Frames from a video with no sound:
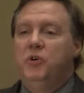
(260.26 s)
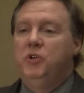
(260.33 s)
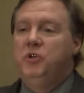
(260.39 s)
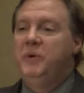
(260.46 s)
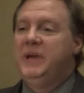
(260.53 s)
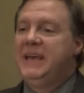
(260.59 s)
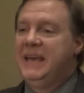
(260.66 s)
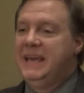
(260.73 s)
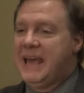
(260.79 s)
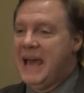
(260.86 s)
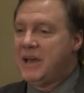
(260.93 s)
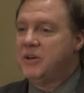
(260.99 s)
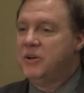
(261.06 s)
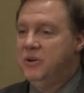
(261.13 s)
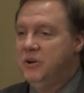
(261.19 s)
We can
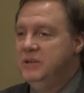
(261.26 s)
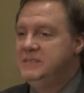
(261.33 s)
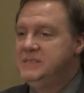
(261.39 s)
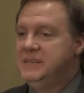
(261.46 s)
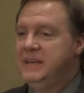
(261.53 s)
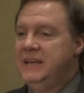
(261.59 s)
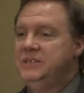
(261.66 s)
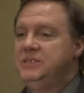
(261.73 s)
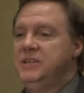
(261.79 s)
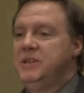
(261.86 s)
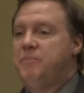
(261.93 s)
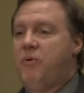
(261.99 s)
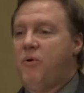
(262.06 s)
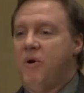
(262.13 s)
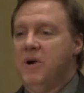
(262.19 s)
get goods into
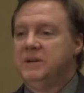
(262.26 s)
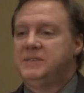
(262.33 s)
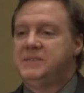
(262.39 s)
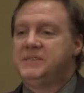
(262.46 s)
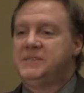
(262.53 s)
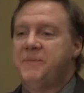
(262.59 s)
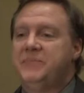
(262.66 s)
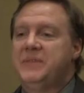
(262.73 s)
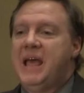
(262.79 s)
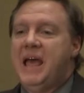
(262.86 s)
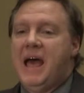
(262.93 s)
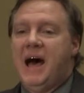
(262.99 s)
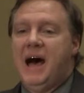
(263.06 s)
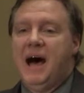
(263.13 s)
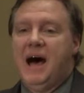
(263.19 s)
the ports,
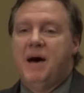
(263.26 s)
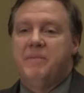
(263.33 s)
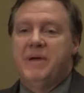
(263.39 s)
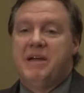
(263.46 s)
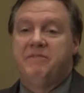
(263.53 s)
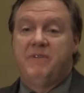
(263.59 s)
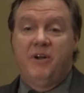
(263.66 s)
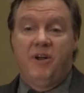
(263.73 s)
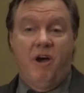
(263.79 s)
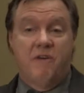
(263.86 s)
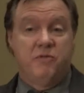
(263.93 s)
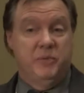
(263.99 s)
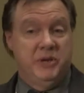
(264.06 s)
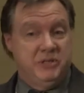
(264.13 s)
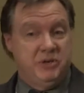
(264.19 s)
and very
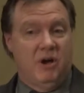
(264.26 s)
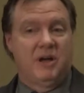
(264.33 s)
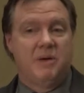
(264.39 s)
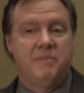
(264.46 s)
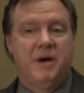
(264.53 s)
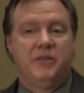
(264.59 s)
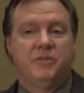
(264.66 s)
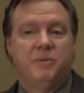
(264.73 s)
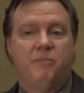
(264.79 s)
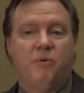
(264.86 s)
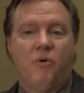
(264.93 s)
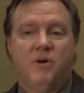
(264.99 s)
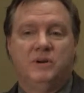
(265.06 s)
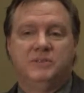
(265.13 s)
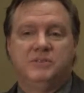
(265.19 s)
often we talk about the
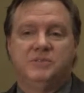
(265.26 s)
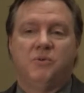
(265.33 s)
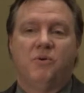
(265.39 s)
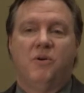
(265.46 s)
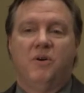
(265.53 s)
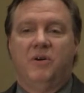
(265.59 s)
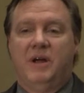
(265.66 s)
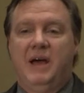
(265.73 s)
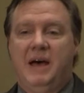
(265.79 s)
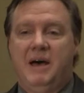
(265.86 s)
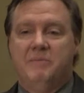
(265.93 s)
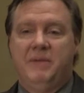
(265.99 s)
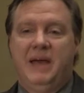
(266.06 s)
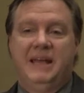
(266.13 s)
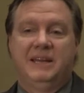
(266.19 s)
ports
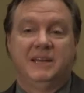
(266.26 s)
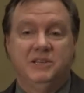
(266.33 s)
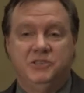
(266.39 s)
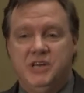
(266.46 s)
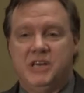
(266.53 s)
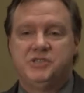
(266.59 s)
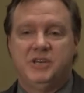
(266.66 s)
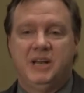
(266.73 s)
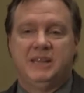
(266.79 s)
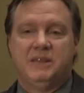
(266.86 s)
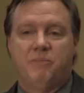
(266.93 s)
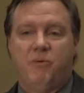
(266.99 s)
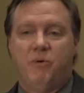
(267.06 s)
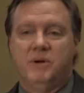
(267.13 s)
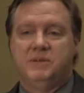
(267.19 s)
and congestion at
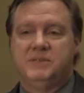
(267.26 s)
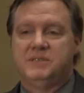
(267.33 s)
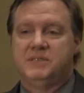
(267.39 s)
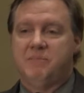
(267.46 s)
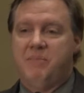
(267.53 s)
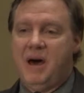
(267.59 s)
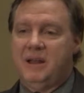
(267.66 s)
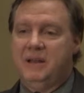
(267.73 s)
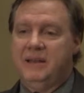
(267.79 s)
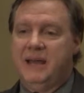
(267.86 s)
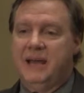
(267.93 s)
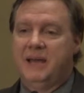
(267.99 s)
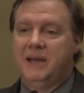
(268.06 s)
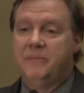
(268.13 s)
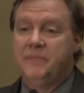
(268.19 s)
the ports as the
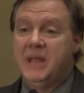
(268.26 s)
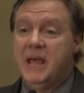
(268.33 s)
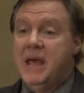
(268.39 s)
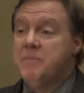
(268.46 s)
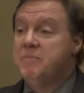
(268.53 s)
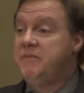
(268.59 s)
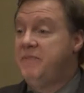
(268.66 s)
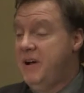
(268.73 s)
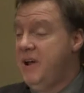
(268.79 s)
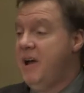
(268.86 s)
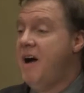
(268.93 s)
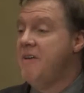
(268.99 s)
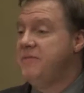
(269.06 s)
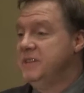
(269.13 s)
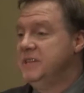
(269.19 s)
bottleneck. But very
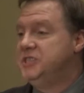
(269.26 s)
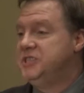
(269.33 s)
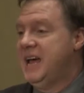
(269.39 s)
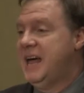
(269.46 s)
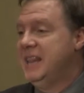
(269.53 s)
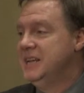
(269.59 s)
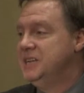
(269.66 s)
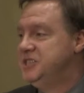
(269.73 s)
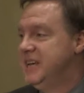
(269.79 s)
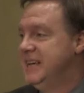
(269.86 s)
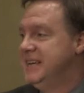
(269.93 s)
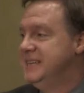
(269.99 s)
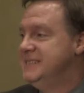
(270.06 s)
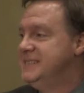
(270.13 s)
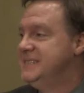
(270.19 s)
often the challenge
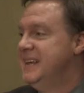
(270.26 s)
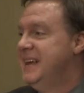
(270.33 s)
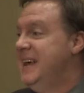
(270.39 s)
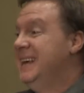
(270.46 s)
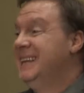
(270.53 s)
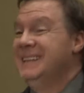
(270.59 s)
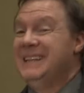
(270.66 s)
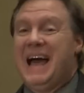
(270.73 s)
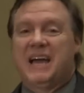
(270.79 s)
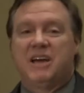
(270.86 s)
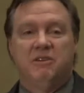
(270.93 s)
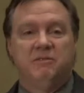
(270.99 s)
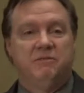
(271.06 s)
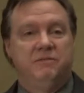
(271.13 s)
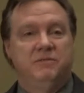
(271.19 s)
is lack
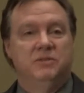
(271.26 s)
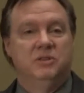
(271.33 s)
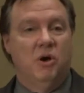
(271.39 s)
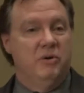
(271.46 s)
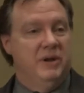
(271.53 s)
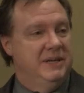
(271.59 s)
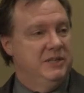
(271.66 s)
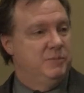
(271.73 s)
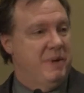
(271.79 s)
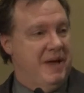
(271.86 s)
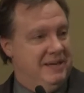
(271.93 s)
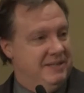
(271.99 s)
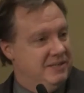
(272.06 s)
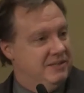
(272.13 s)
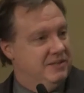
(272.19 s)
of loading
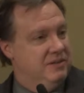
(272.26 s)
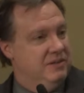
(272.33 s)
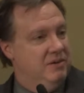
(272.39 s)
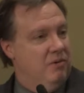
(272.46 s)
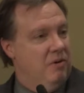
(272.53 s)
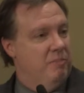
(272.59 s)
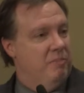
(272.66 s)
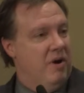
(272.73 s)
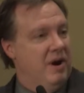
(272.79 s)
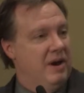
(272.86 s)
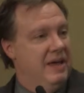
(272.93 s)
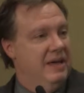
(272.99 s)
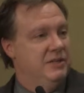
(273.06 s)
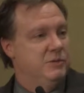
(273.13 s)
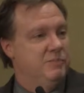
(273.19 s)
space or
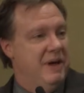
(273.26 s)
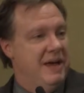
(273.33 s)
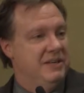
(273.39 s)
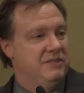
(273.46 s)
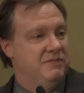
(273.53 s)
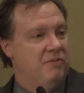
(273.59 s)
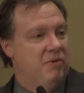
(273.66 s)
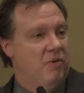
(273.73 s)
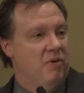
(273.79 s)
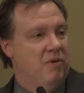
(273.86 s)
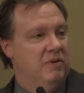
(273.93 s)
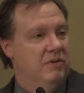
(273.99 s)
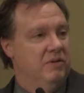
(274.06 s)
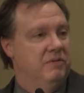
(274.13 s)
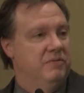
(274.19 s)
parking space
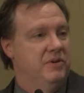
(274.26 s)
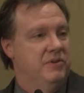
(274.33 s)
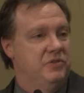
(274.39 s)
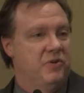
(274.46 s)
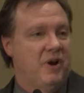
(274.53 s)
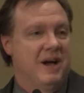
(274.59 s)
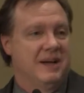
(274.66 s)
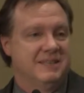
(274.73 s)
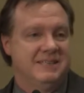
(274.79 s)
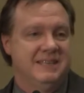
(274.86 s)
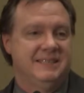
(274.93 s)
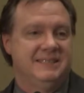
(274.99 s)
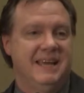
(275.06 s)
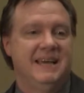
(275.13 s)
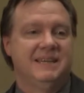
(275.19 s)
for trucks
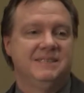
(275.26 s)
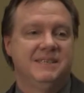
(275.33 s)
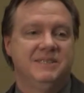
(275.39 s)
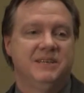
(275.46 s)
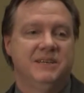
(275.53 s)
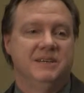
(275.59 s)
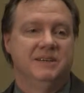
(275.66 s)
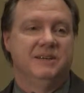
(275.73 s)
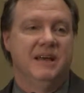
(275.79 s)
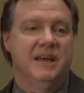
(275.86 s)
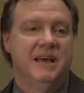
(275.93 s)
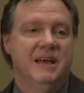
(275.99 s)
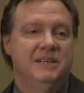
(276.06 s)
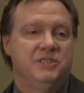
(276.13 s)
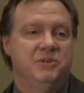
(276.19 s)
that takes into
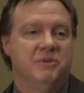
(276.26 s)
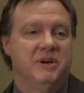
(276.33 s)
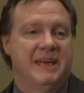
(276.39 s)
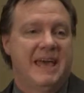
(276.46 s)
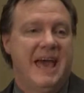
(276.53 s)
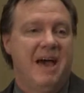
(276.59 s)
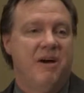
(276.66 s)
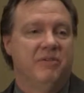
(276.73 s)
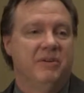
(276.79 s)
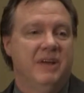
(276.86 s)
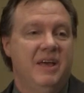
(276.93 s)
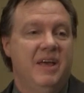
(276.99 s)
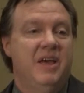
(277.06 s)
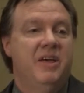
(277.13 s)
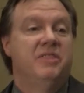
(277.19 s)
account
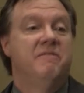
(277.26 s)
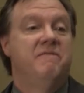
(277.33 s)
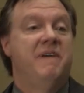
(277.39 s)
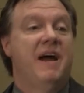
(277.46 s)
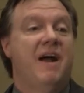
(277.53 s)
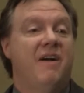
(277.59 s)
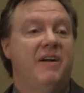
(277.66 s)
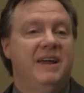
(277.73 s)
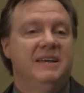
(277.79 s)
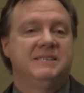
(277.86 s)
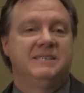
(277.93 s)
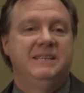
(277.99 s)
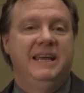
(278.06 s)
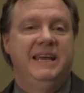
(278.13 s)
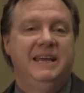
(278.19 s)
the
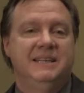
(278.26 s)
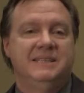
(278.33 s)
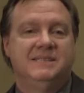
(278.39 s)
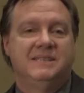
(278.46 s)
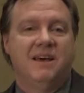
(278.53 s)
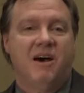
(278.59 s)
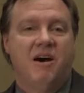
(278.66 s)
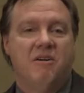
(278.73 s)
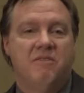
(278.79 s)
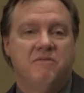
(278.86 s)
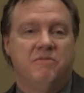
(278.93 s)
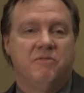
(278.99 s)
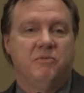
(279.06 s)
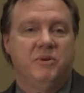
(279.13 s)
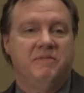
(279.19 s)
various needs
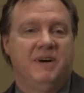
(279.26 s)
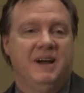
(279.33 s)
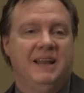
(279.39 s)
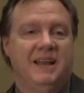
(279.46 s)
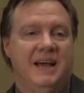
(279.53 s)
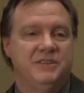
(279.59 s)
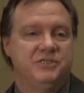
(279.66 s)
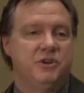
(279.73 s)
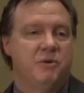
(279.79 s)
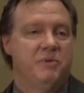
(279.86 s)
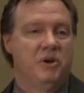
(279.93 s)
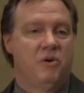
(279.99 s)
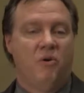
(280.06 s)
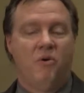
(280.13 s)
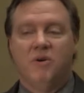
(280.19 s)
of revitalized
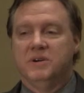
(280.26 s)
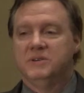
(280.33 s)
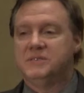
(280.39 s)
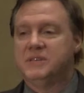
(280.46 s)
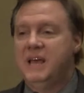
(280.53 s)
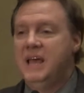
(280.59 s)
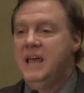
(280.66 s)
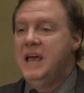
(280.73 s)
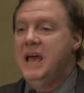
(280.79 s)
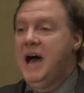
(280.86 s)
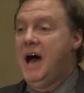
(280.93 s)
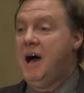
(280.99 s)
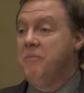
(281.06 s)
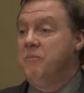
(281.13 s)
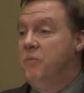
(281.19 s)
urban cores.
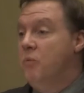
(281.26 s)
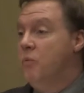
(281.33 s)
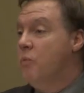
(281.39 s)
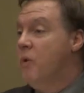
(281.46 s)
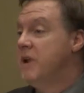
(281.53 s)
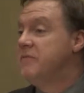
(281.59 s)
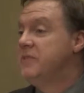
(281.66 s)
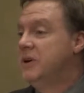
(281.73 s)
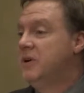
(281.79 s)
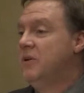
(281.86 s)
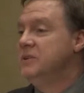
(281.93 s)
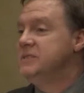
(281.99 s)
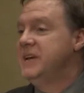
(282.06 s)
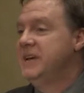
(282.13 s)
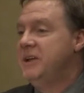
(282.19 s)
One of the
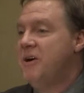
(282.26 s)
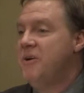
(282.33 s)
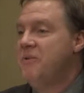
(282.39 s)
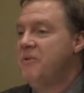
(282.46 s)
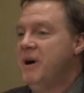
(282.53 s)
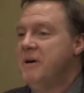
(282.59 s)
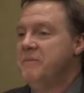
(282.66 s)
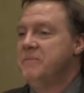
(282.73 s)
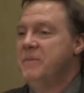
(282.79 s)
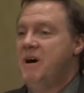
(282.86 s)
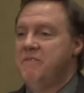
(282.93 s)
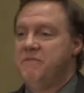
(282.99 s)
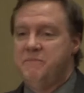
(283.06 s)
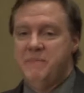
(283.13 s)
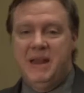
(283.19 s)
goals I know
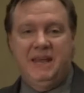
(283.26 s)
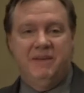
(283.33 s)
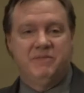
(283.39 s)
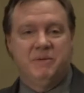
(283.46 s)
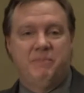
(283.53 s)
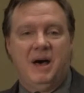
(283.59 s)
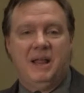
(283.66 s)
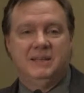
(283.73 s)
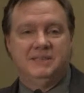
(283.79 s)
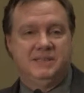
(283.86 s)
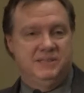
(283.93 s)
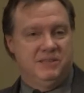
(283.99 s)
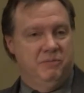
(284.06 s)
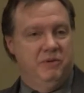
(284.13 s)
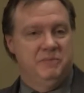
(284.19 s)
of many of the
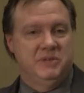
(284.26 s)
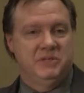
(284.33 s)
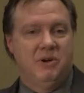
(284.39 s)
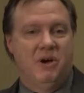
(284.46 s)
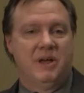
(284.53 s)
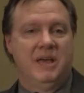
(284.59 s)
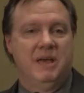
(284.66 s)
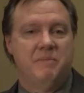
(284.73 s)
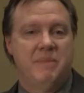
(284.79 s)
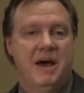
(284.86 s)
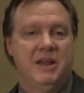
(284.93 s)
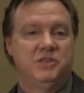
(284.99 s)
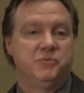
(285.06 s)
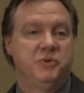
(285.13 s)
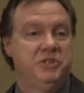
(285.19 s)
policies that we've been talking
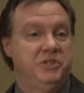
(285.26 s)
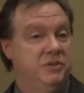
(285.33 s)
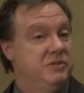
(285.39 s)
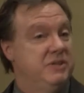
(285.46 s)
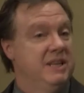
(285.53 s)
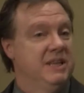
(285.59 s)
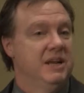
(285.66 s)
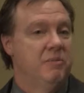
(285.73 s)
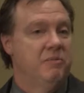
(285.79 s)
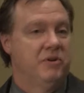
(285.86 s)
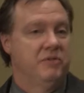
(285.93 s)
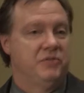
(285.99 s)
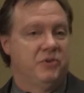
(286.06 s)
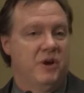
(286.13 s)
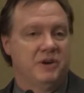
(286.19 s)
about is reducing the number
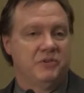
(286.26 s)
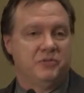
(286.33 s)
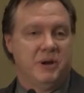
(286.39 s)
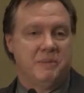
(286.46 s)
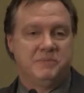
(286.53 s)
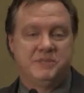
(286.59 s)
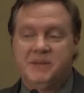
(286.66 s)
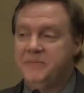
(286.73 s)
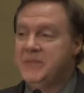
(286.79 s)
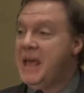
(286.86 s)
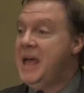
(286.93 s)
of truck trips.